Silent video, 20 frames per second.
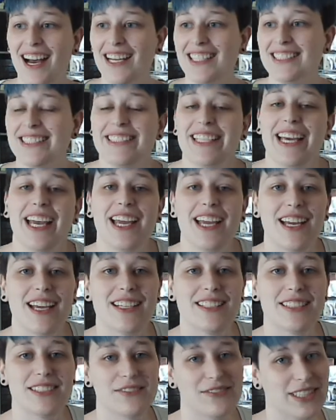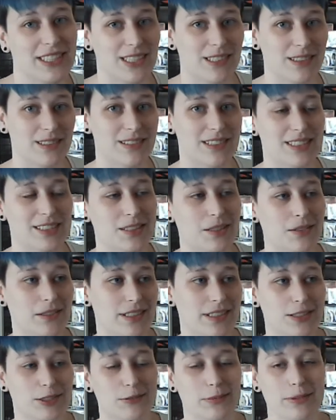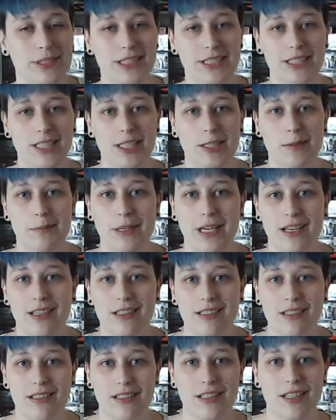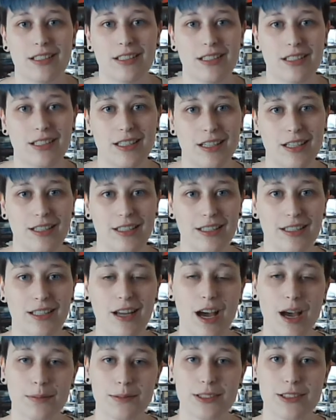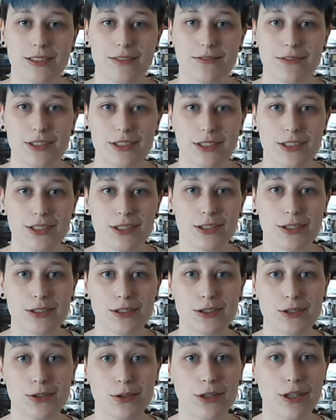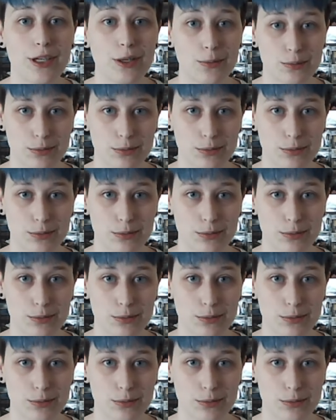Today's video is going to be about an option for storing